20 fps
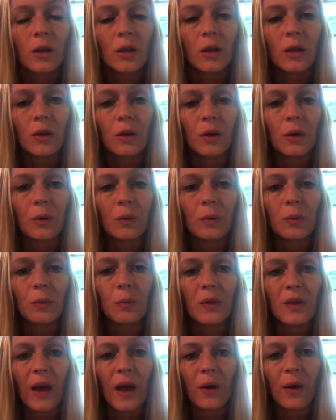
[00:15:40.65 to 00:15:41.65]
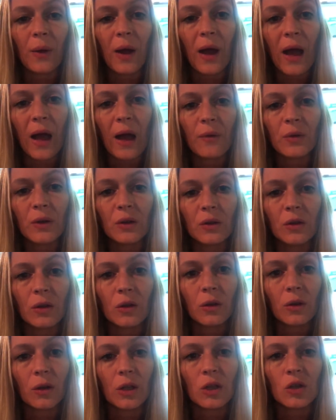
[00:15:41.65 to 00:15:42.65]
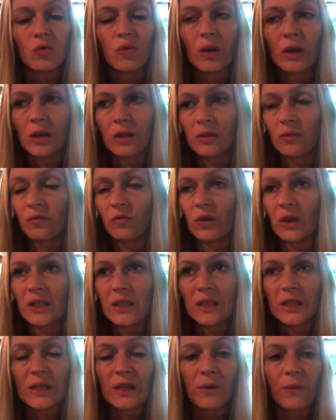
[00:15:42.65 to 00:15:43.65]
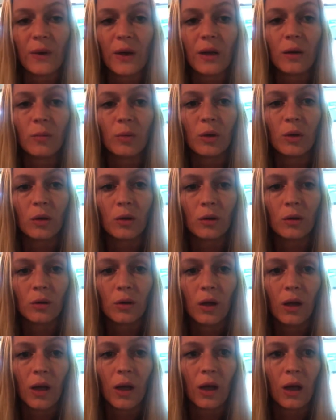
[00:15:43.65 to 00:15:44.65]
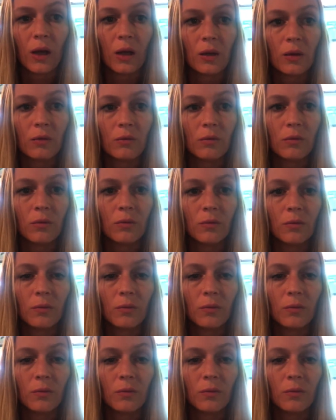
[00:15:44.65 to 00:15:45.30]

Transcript: you know, without having the knowledge readily available and